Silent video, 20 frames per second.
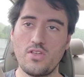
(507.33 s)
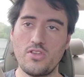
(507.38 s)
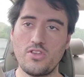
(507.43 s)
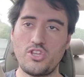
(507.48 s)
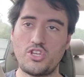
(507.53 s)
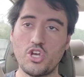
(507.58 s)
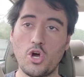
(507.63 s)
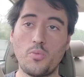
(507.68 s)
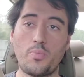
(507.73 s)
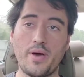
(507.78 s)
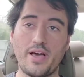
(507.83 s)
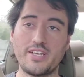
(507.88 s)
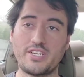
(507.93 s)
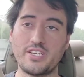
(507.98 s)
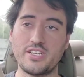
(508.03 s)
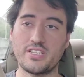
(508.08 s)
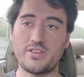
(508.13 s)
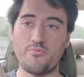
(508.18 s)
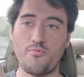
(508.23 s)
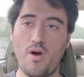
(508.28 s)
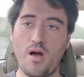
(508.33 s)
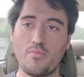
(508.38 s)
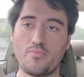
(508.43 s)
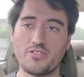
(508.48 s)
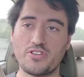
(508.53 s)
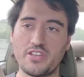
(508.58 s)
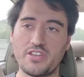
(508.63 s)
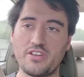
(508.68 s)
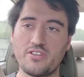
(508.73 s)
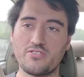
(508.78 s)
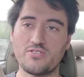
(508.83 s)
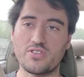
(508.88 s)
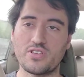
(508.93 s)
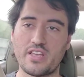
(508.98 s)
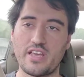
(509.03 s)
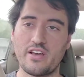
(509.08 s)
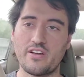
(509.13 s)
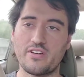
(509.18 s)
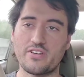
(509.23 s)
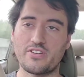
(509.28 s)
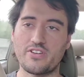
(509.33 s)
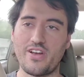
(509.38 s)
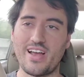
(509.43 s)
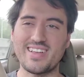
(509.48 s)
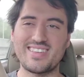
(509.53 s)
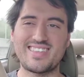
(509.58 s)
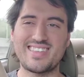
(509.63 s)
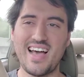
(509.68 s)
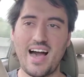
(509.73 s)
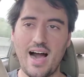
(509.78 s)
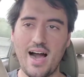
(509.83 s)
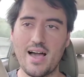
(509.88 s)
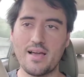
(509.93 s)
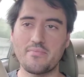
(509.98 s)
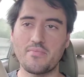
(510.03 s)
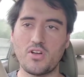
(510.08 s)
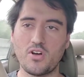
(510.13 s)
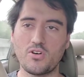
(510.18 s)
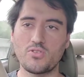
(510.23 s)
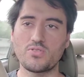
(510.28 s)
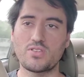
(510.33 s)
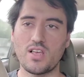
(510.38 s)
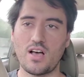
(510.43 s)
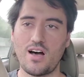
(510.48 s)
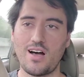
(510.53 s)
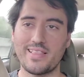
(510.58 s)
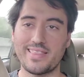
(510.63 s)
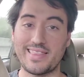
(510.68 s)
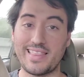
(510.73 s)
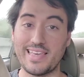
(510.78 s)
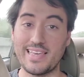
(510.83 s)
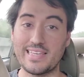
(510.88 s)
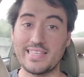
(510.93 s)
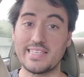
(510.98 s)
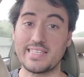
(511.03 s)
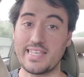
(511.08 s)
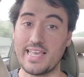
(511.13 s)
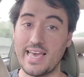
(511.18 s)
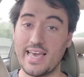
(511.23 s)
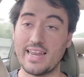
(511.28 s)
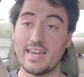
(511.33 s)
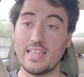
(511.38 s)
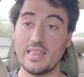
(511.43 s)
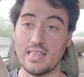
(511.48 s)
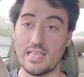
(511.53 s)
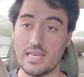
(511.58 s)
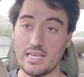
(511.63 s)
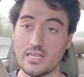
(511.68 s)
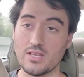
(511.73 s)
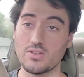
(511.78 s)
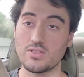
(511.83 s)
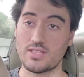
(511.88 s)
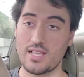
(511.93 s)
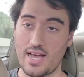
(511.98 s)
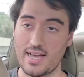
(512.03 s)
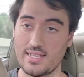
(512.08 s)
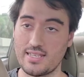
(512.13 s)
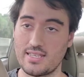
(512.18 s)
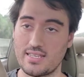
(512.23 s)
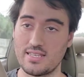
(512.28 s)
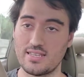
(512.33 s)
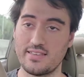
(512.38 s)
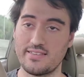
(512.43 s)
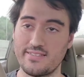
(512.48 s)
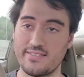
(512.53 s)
Joe Pesci's and Robert De Niro's character, as time goes on, things get a little dicey.